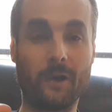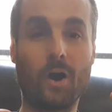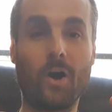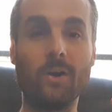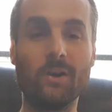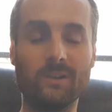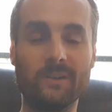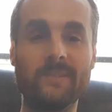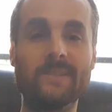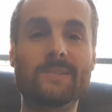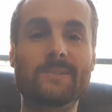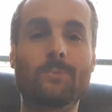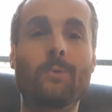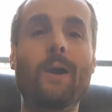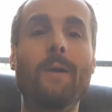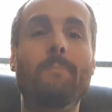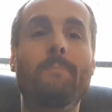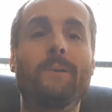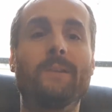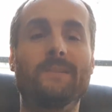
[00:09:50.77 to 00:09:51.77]
all these
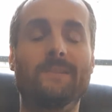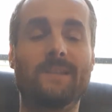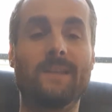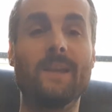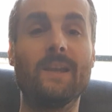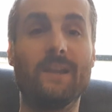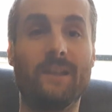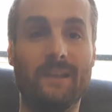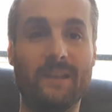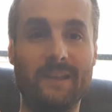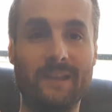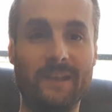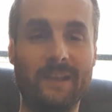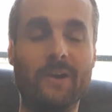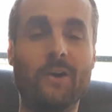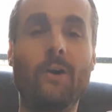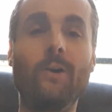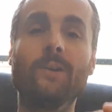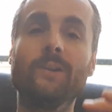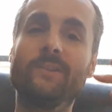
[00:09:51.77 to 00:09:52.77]
weapons,
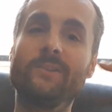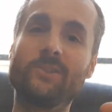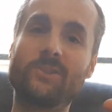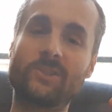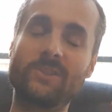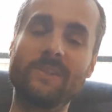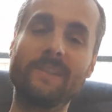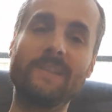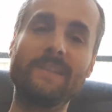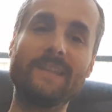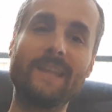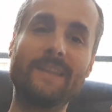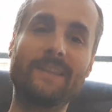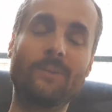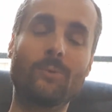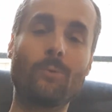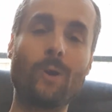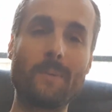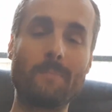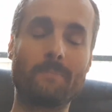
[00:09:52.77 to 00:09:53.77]
all these
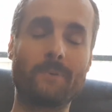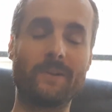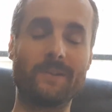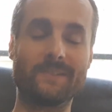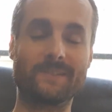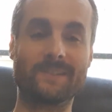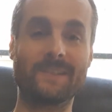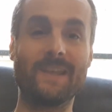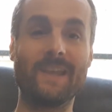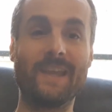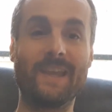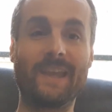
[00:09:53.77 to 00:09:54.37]
NATO weapons,